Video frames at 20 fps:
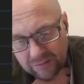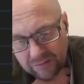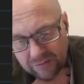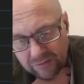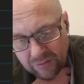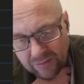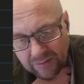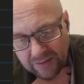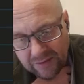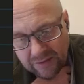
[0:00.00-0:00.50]

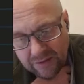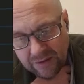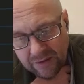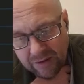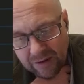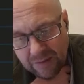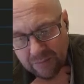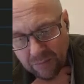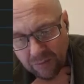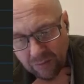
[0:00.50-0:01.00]
so I need
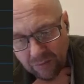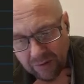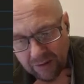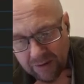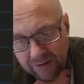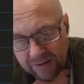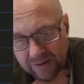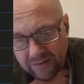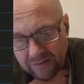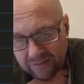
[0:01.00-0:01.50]
9 more
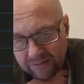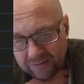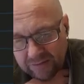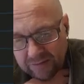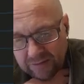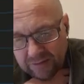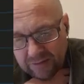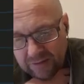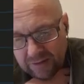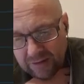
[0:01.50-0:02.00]
lines,
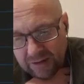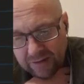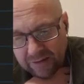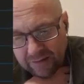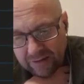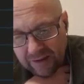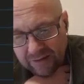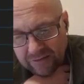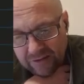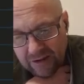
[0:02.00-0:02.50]
and
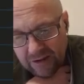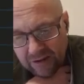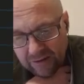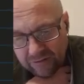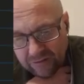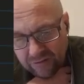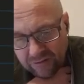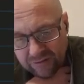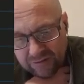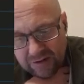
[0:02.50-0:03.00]
that's the
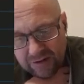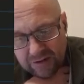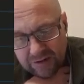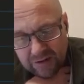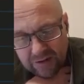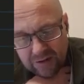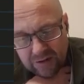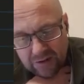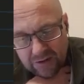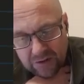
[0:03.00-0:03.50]
answer, isn't it?
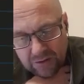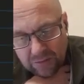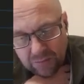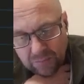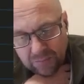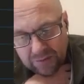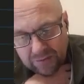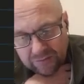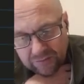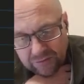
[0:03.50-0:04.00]

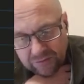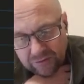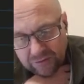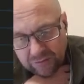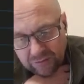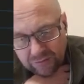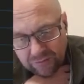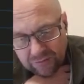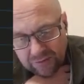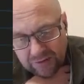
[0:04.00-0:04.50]
1, 2,
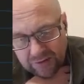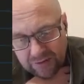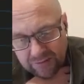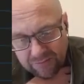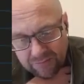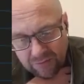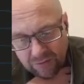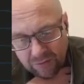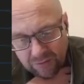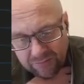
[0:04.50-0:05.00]
3,
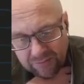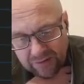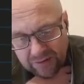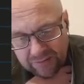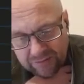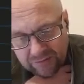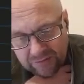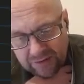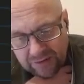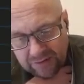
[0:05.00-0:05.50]
4, 5,
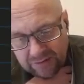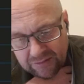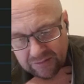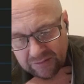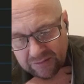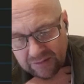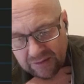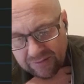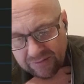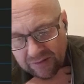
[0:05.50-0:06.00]
6,
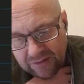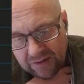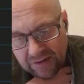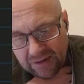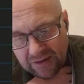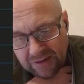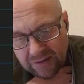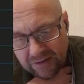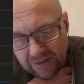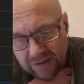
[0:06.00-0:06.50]
7, 8,
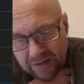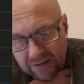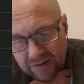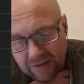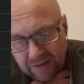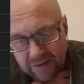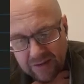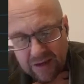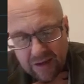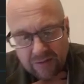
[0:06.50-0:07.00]
9.
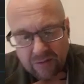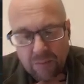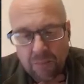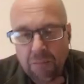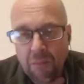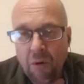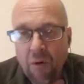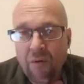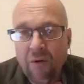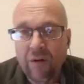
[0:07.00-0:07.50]
Yes,
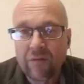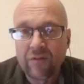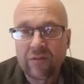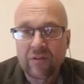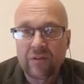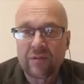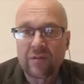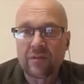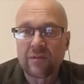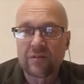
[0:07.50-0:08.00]
boron's
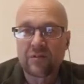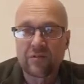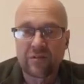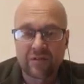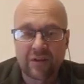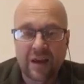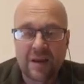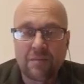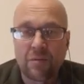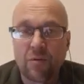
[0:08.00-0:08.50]

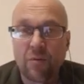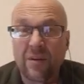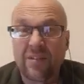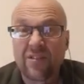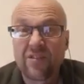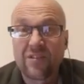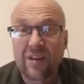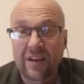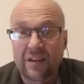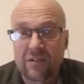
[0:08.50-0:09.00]
stable with
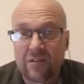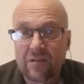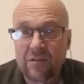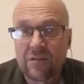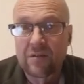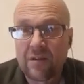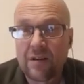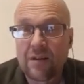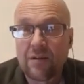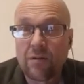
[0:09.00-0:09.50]
6
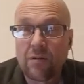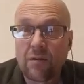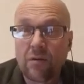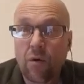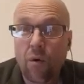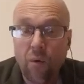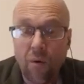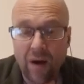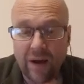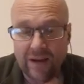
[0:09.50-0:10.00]

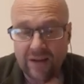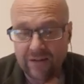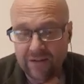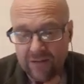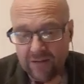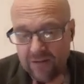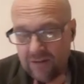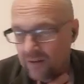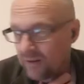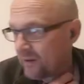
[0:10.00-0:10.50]
or 8,
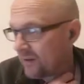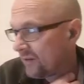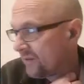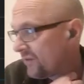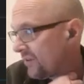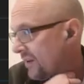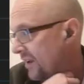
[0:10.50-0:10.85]
so